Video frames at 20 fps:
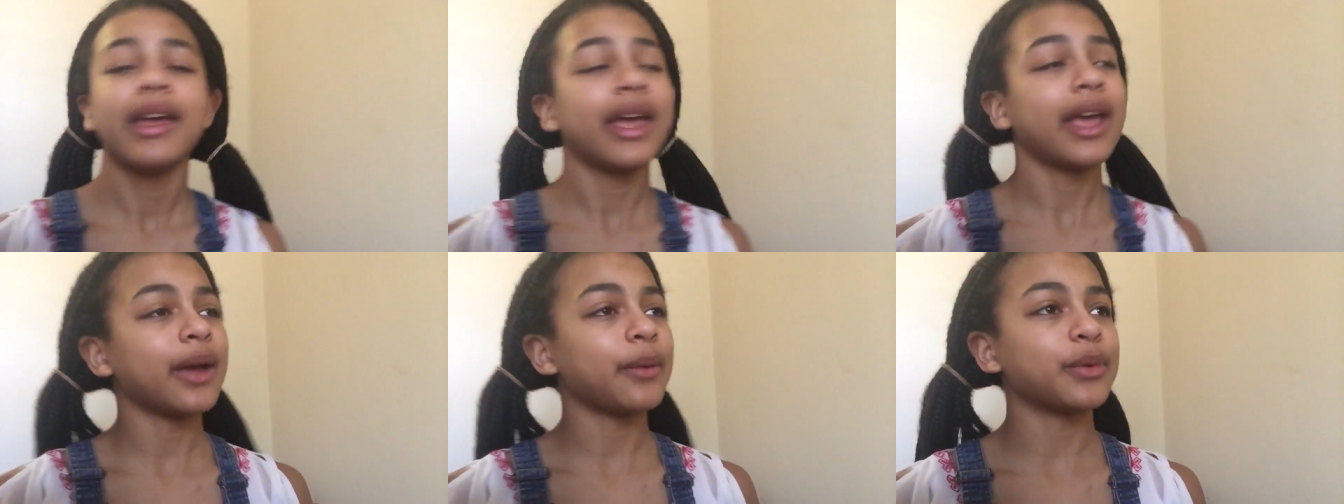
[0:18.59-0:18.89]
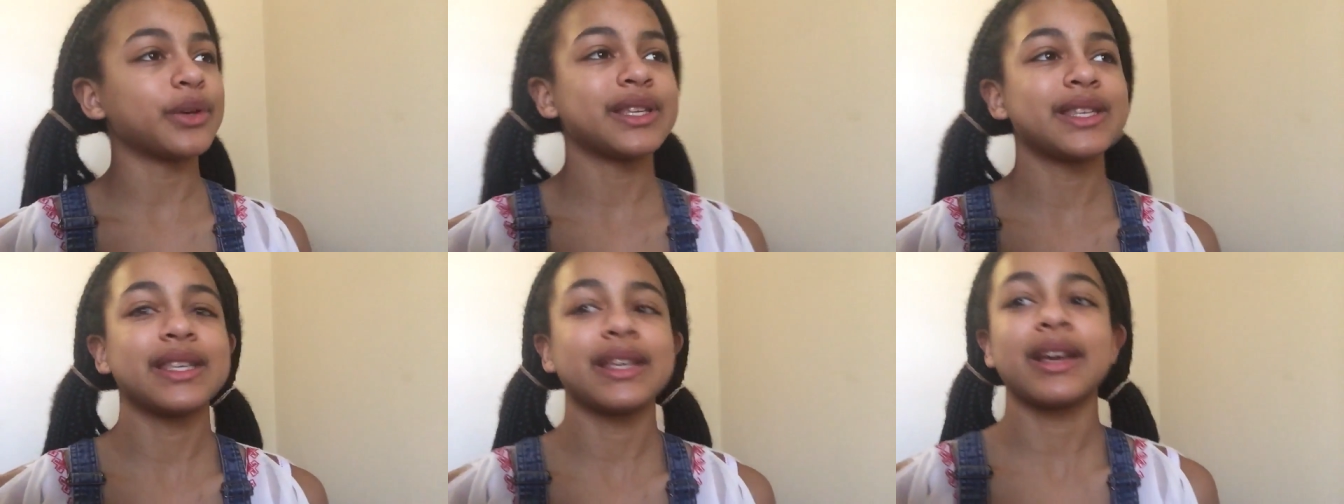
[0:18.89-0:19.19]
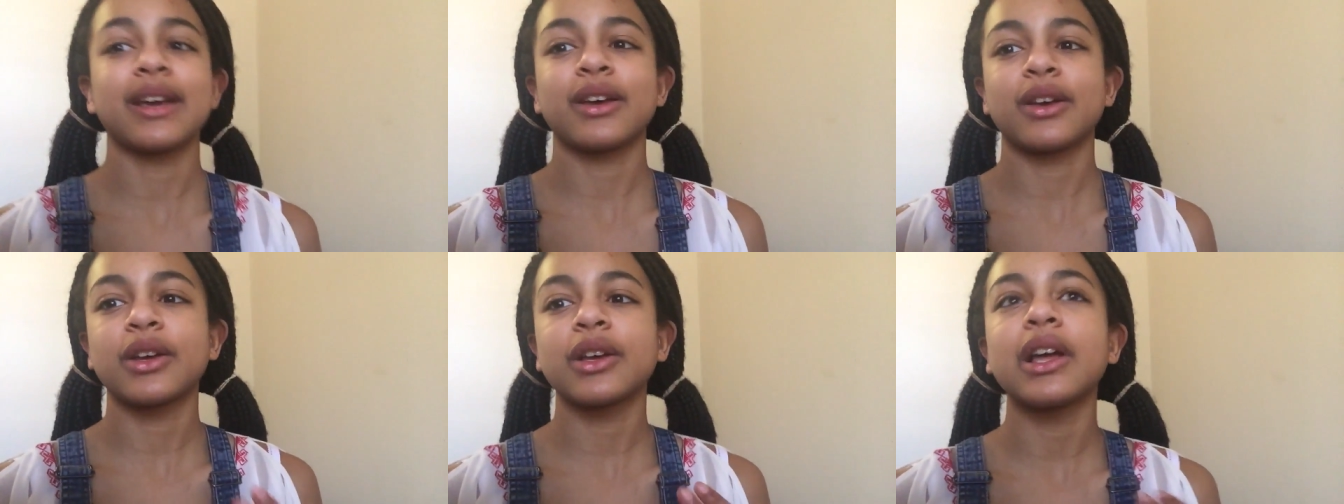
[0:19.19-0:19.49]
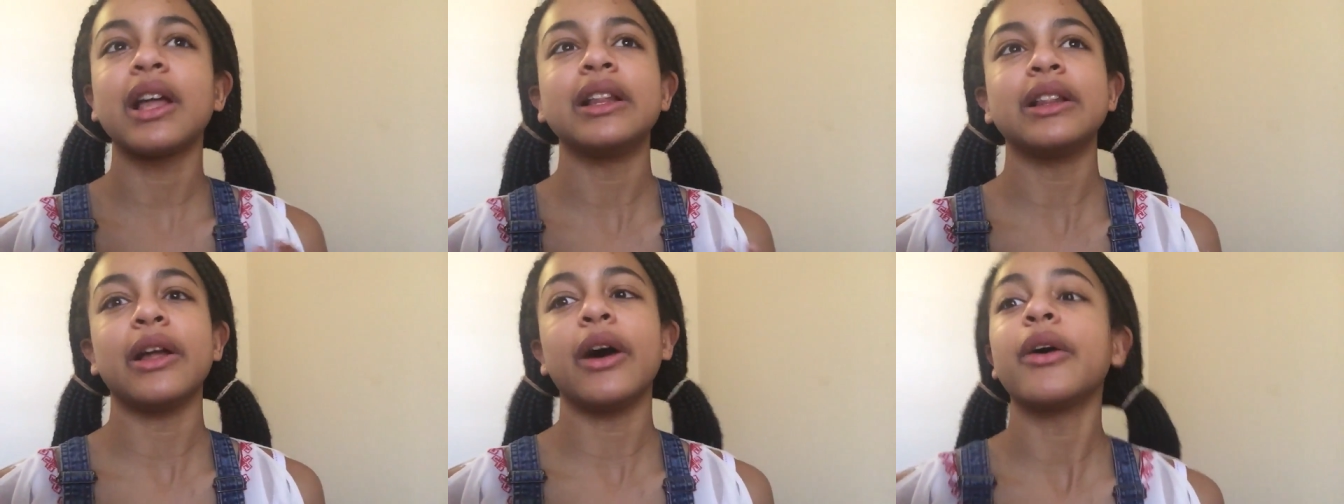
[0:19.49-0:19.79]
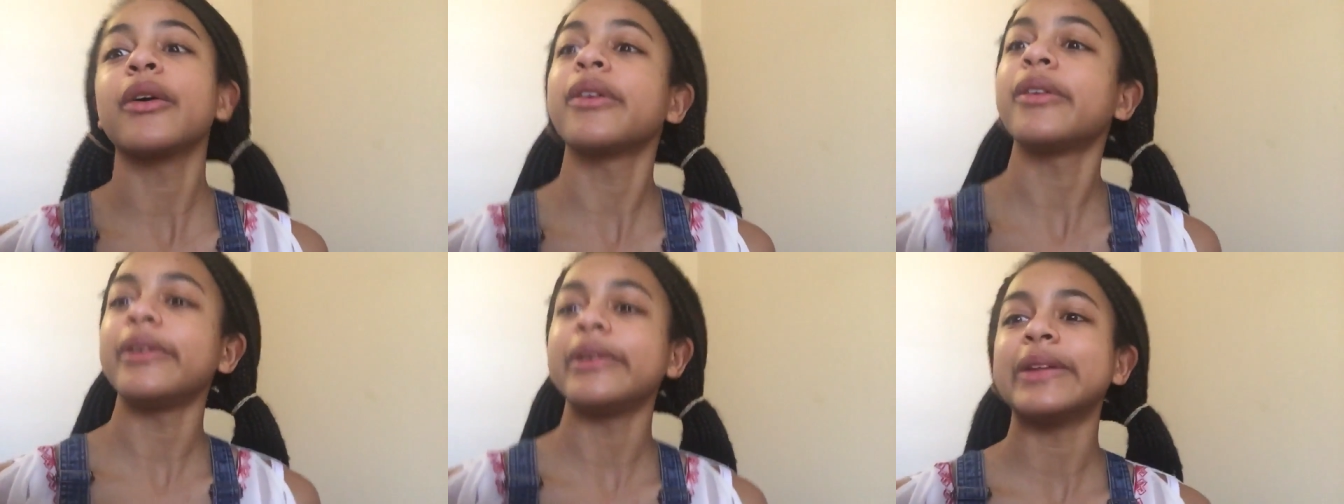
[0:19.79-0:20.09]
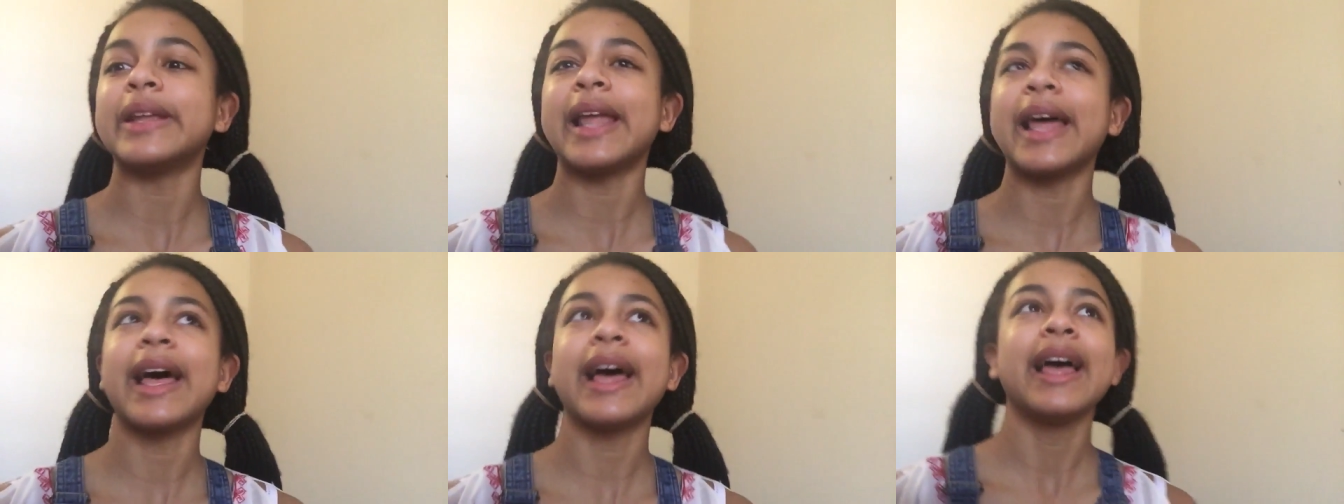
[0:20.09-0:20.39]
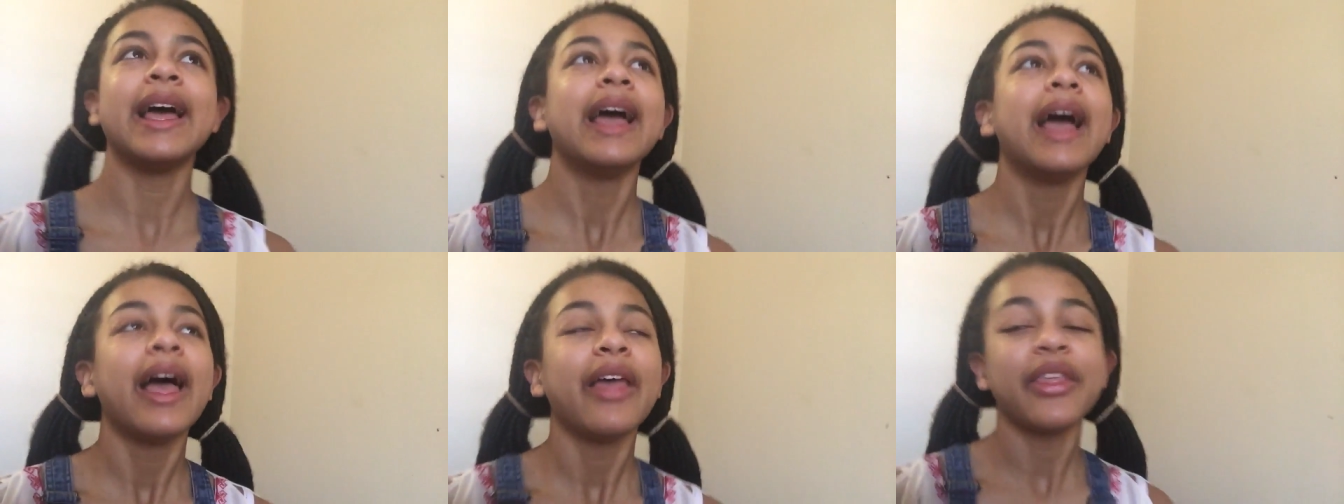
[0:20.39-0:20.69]
It was a lot
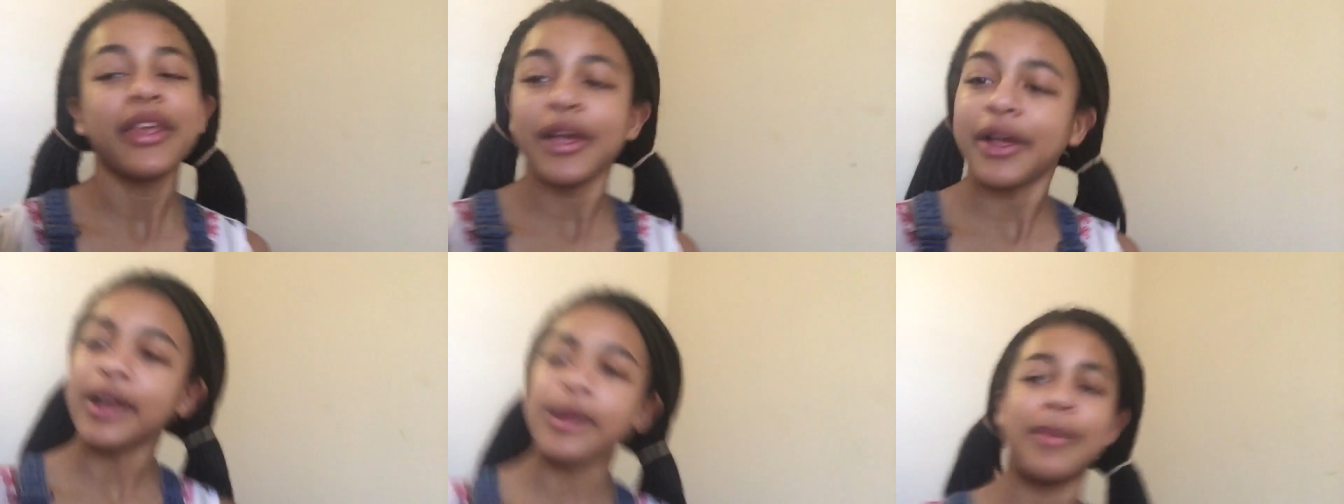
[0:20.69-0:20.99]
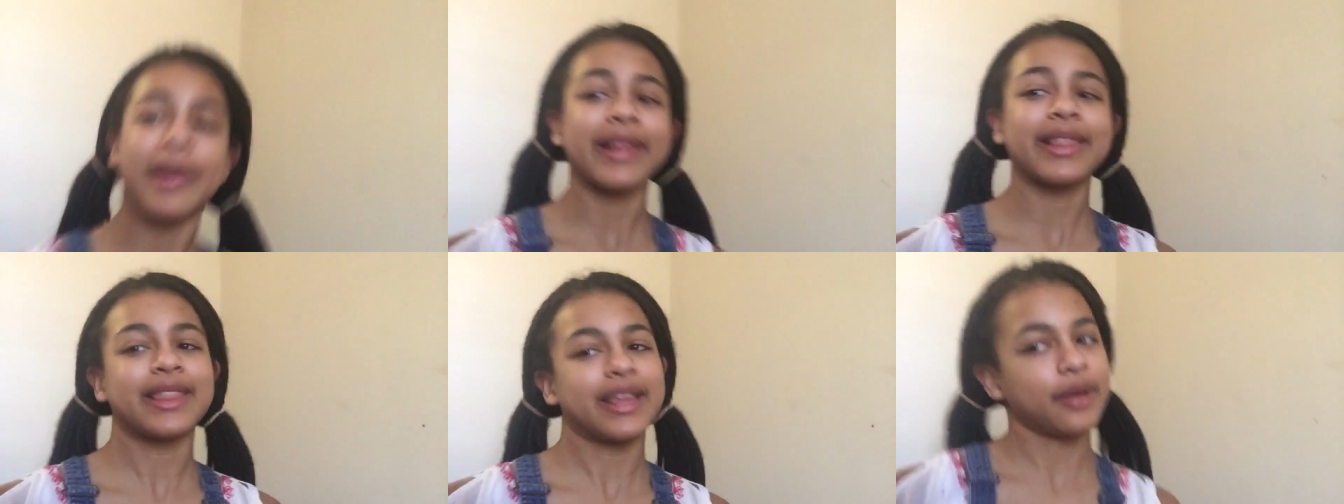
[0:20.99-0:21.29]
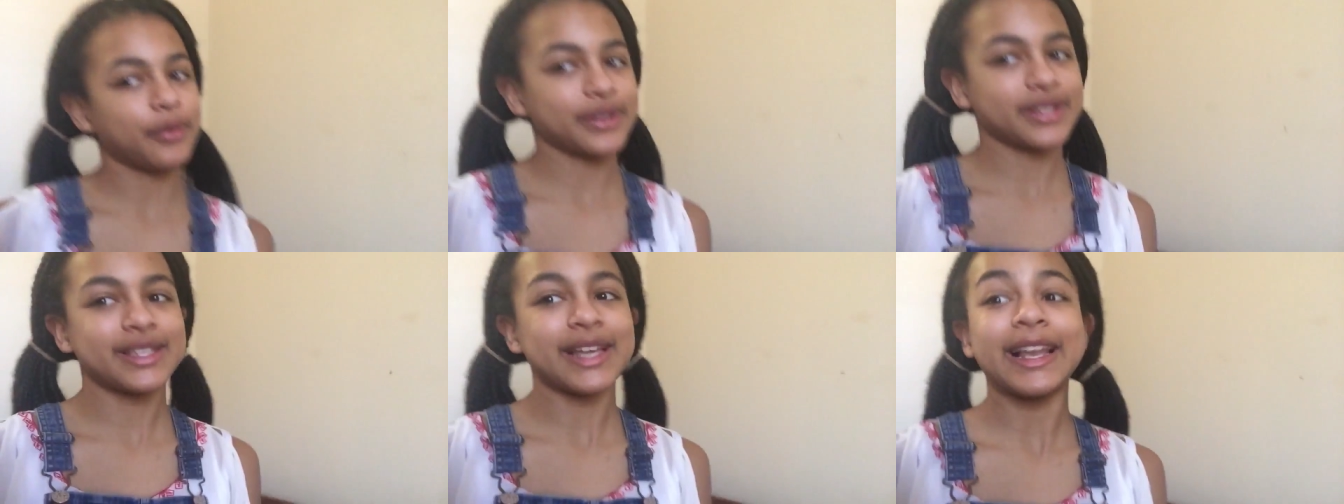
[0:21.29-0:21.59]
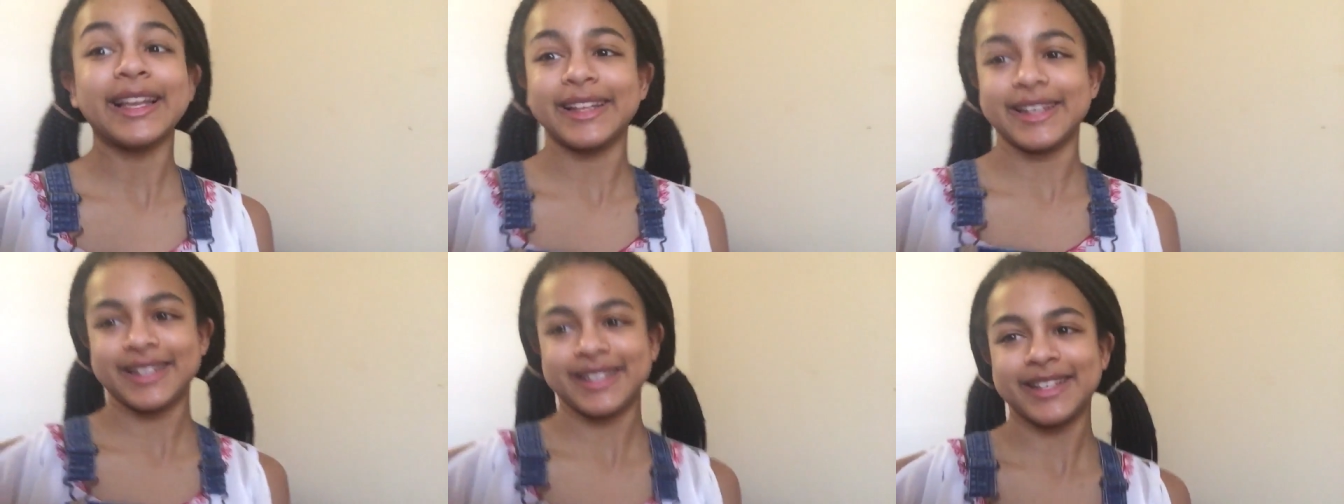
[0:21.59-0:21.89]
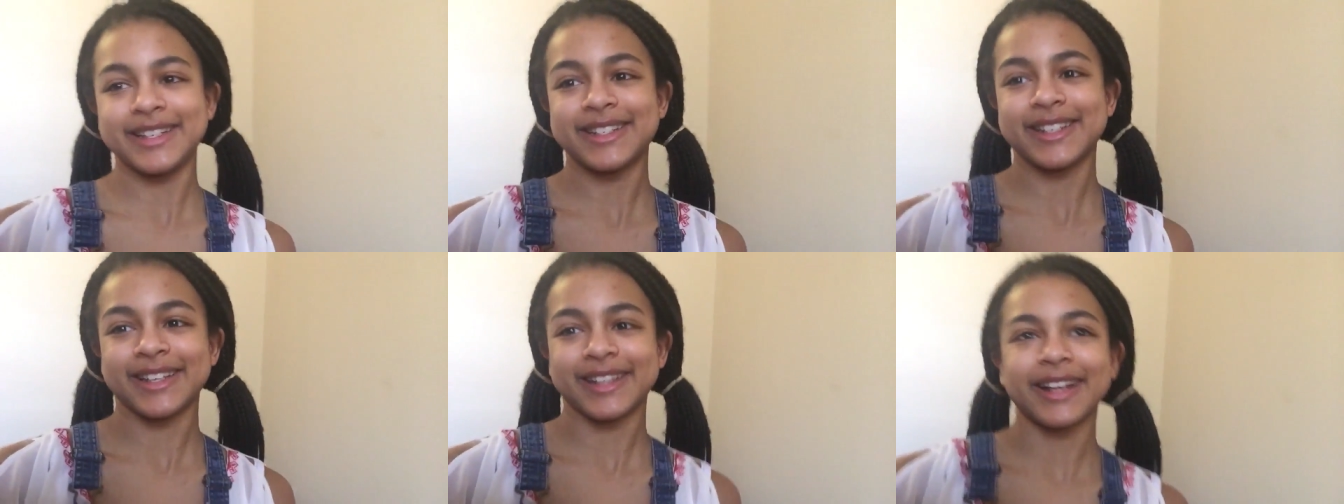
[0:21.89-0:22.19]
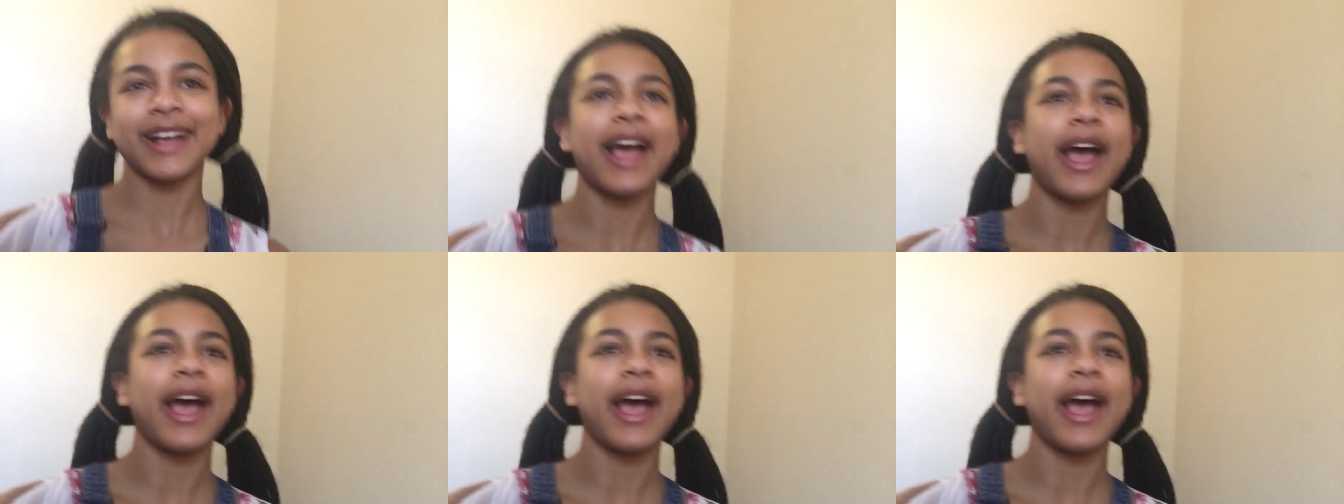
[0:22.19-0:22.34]
cooler. The only bad thing was that lizard.